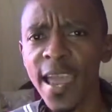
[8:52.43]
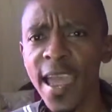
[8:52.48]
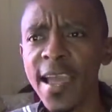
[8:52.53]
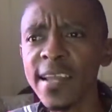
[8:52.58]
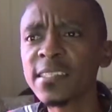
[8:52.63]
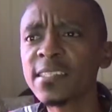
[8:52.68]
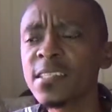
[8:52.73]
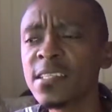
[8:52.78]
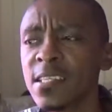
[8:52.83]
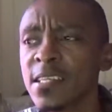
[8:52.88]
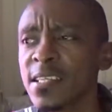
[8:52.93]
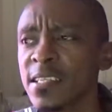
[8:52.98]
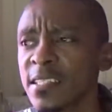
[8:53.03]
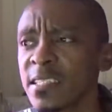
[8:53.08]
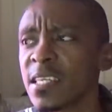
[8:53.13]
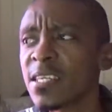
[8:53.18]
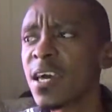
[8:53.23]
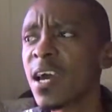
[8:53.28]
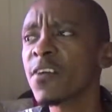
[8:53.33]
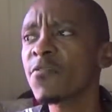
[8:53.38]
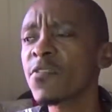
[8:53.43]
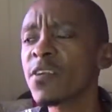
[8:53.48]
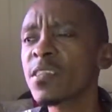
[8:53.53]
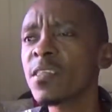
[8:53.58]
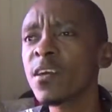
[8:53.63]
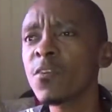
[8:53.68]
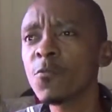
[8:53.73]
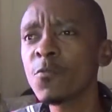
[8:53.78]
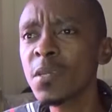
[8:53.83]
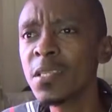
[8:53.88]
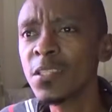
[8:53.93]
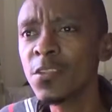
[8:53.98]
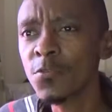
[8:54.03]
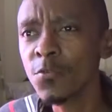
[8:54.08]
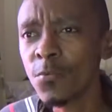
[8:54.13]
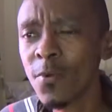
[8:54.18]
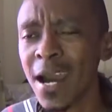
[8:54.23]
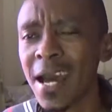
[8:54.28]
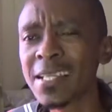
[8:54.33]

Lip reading: excellence in everything we do